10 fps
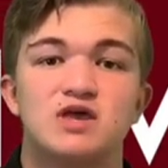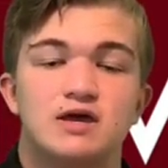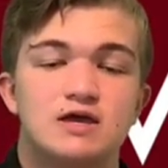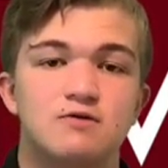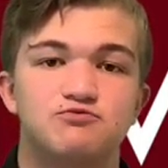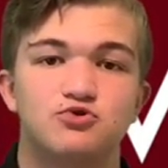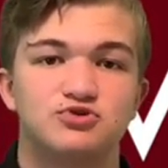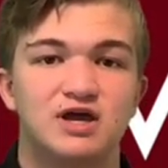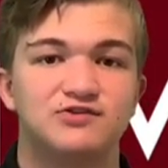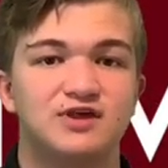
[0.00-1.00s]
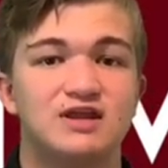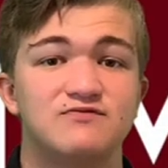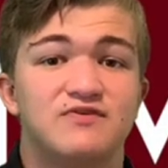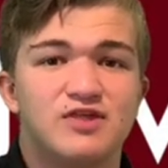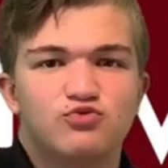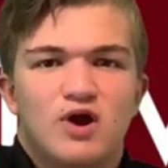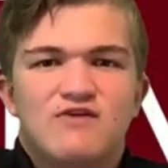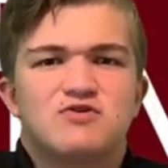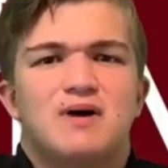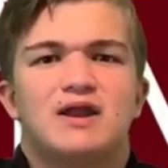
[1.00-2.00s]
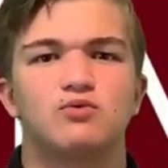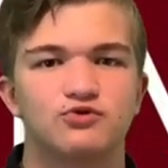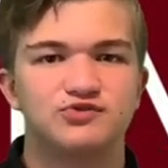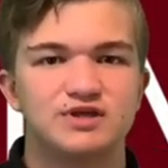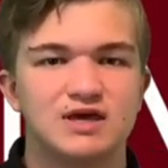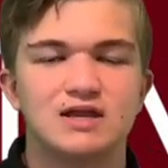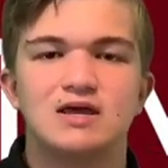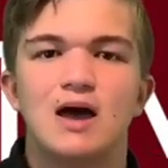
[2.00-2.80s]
if you're a Texas A&M, and that's where everybody wants to get.